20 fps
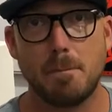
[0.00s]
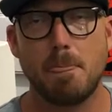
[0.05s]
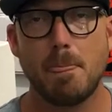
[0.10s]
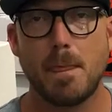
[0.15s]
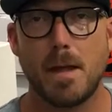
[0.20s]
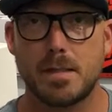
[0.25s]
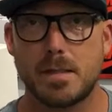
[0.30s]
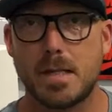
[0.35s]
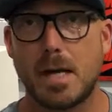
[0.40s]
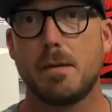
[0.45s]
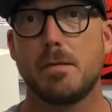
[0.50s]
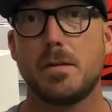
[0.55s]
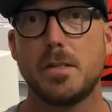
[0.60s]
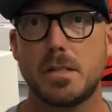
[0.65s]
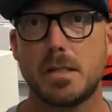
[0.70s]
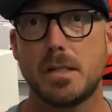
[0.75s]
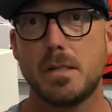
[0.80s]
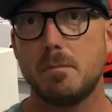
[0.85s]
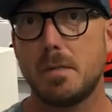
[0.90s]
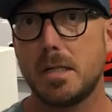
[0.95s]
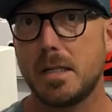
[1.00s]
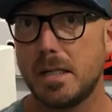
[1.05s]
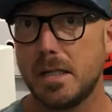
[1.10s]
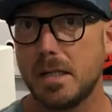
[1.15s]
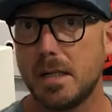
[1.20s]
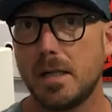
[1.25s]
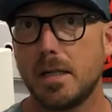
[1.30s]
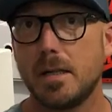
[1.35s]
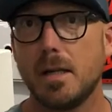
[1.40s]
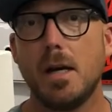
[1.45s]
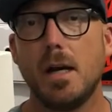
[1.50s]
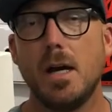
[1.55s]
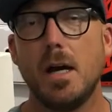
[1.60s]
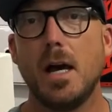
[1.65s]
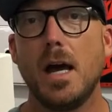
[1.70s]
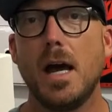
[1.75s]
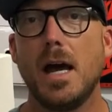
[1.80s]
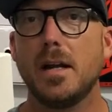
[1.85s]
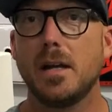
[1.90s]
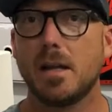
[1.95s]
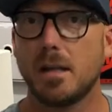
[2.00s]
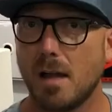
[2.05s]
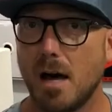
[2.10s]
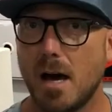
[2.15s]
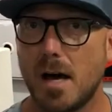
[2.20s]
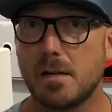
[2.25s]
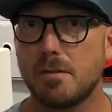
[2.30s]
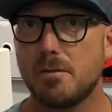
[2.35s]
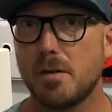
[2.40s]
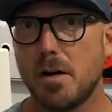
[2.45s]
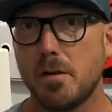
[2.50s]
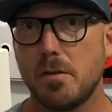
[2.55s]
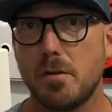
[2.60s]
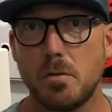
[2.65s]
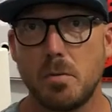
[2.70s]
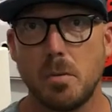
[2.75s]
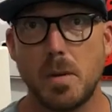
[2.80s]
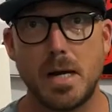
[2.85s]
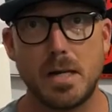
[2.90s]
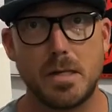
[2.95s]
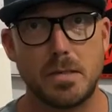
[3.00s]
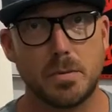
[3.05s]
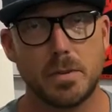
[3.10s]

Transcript: That's how this can begin, and a lot of other ways.